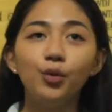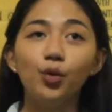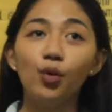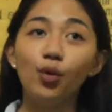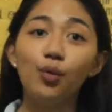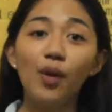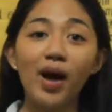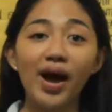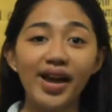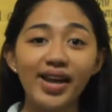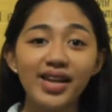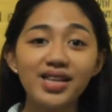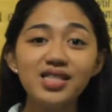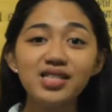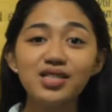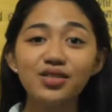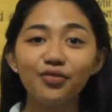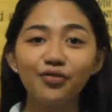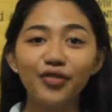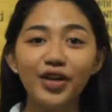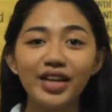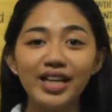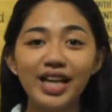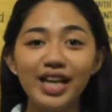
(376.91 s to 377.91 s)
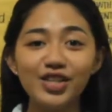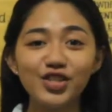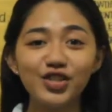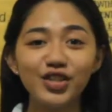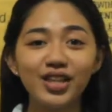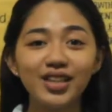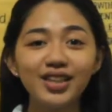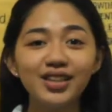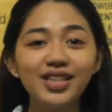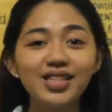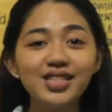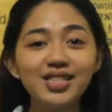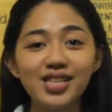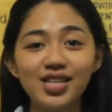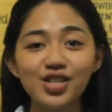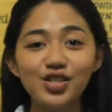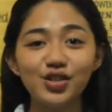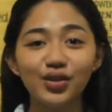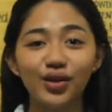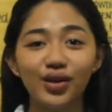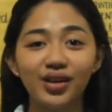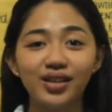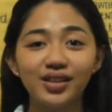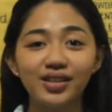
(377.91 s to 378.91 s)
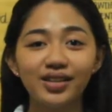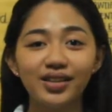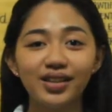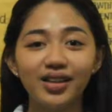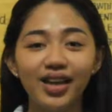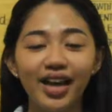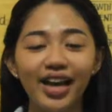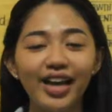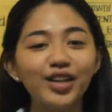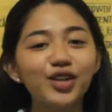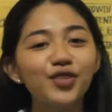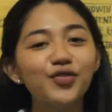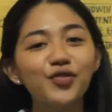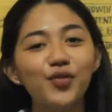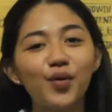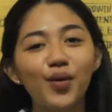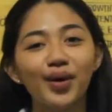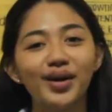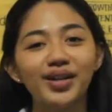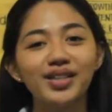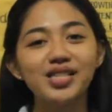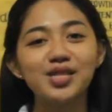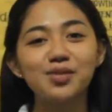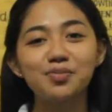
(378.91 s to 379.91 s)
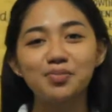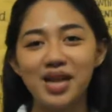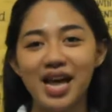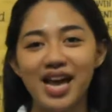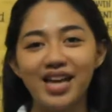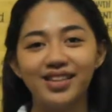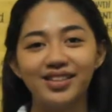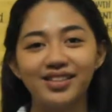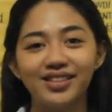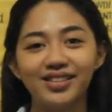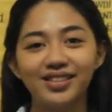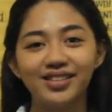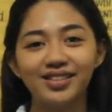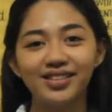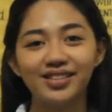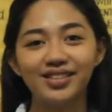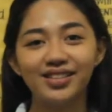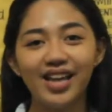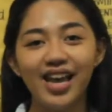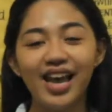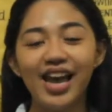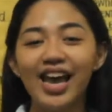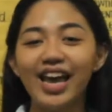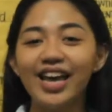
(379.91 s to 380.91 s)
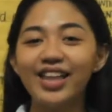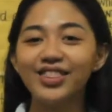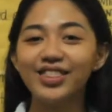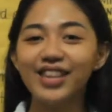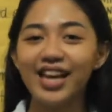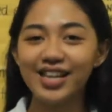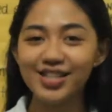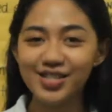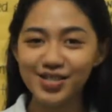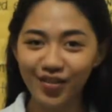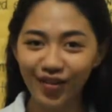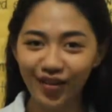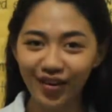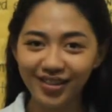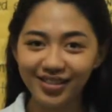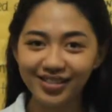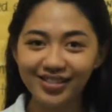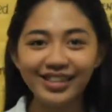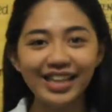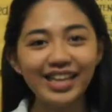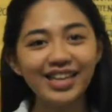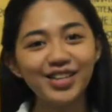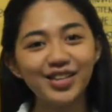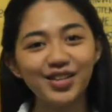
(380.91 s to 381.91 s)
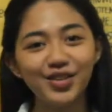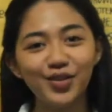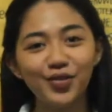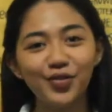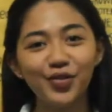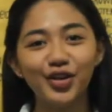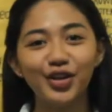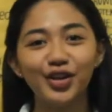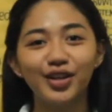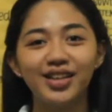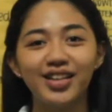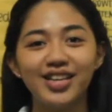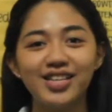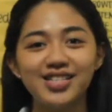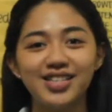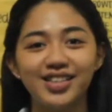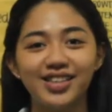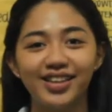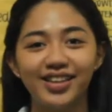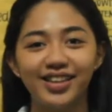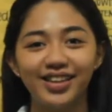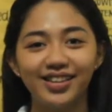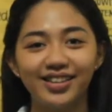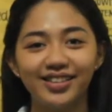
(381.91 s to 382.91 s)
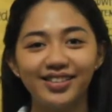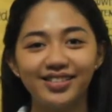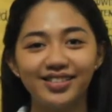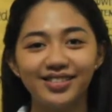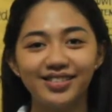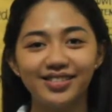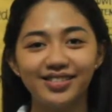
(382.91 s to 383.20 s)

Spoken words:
wise financial decision and of course plan. And that's all. Thank you for your listening.